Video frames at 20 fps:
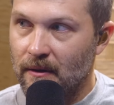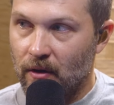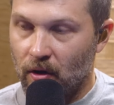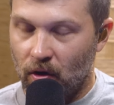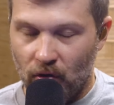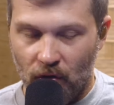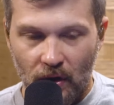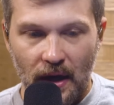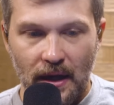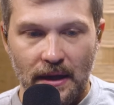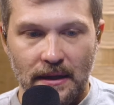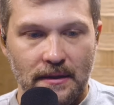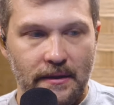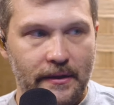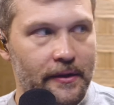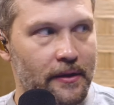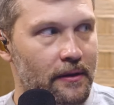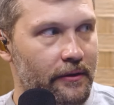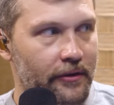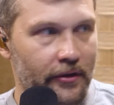the
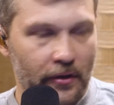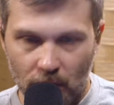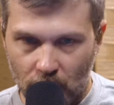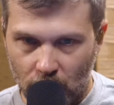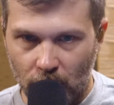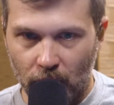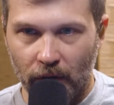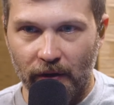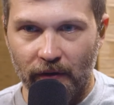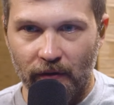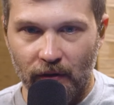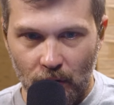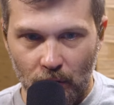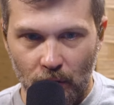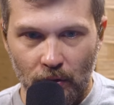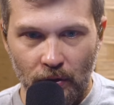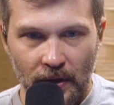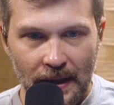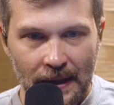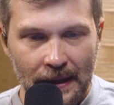Christ, the Lord of
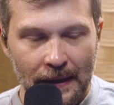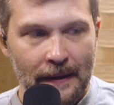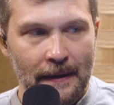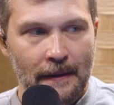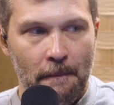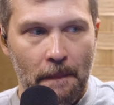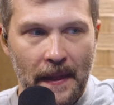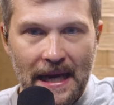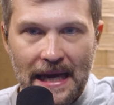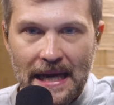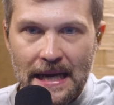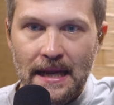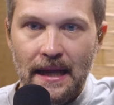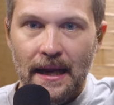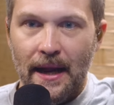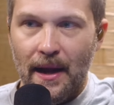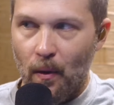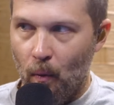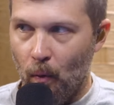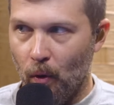glory, he did
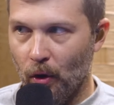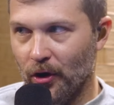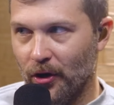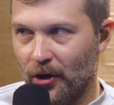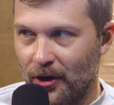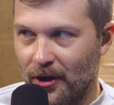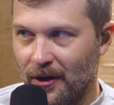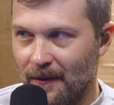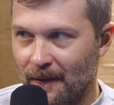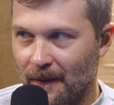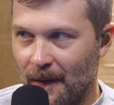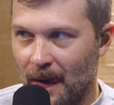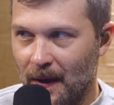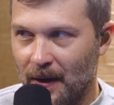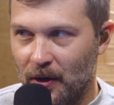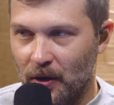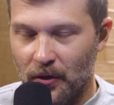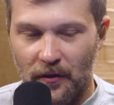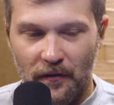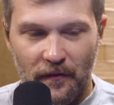a work yeah.
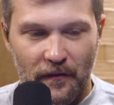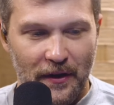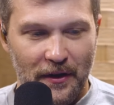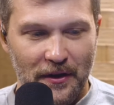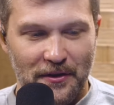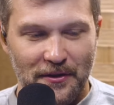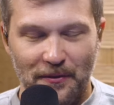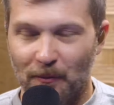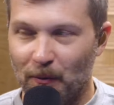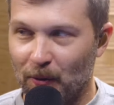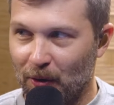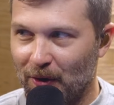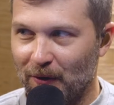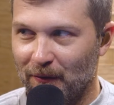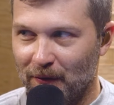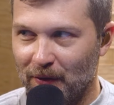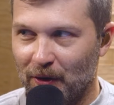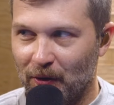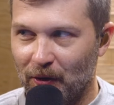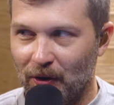called the finished work
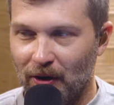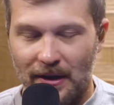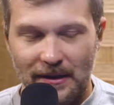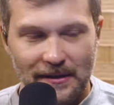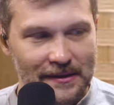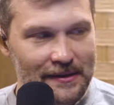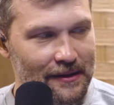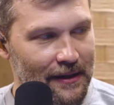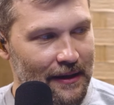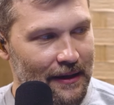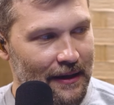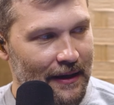of the cross.